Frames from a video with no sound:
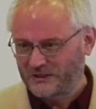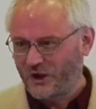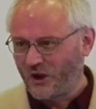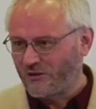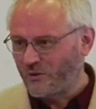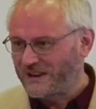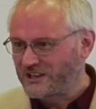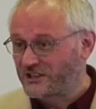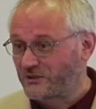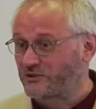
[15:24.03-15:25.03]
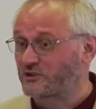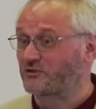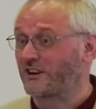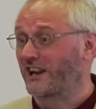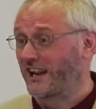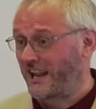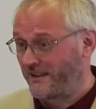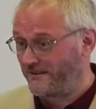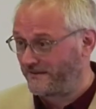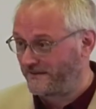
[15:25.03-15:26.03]
Or are we still struggling
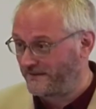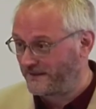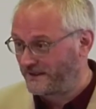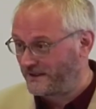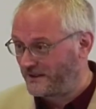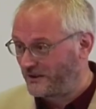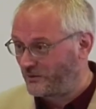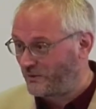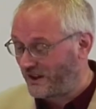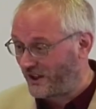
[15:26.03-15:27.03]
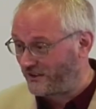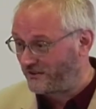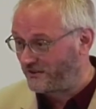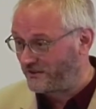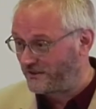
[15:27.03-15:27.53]
with life?